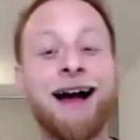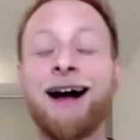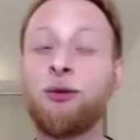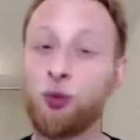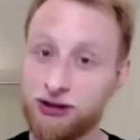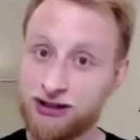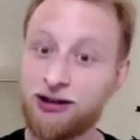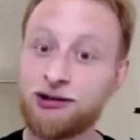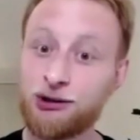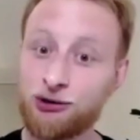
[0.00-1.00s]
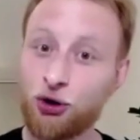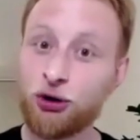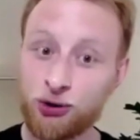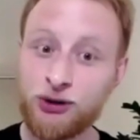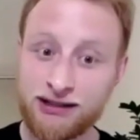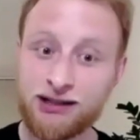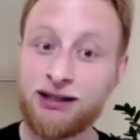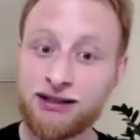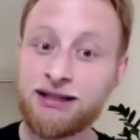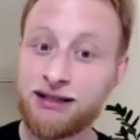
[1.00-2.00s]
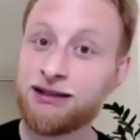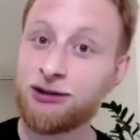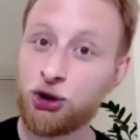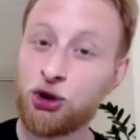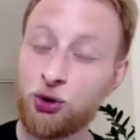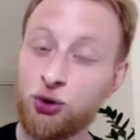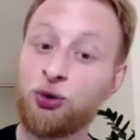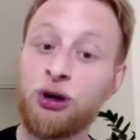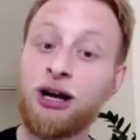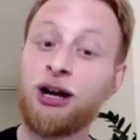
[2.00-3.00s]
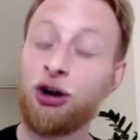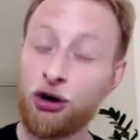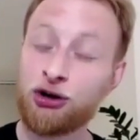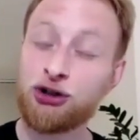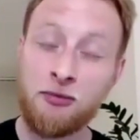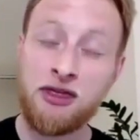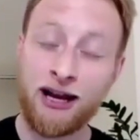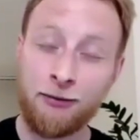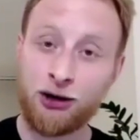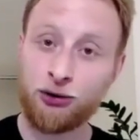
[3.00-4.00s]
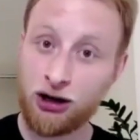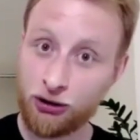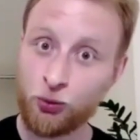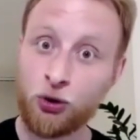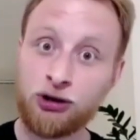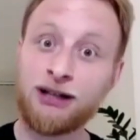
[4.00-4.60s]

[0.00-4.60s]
would start going to dance classes to learn something about hard work and